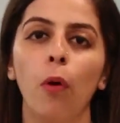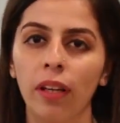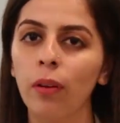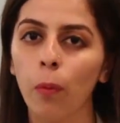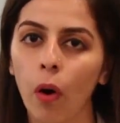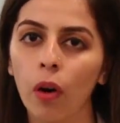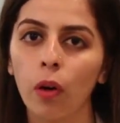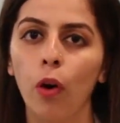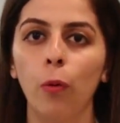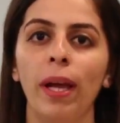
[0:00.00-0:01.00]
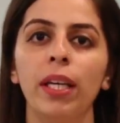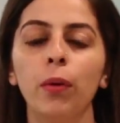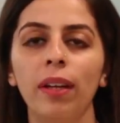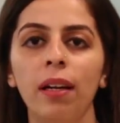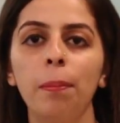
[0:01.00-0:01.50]
morning walk or when
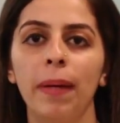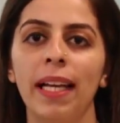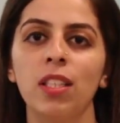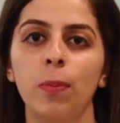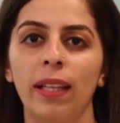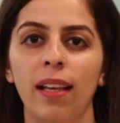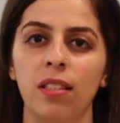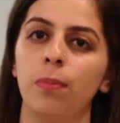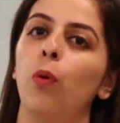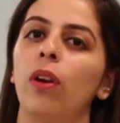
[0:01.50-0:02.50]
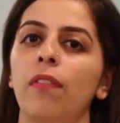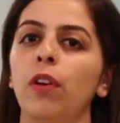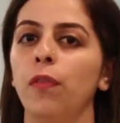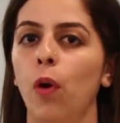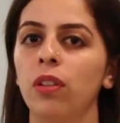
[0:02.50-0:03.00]
you are at a place where there's more
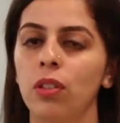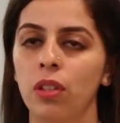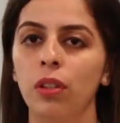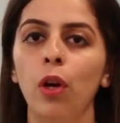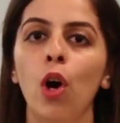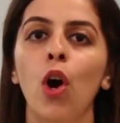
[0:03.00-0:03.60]
level of oxygen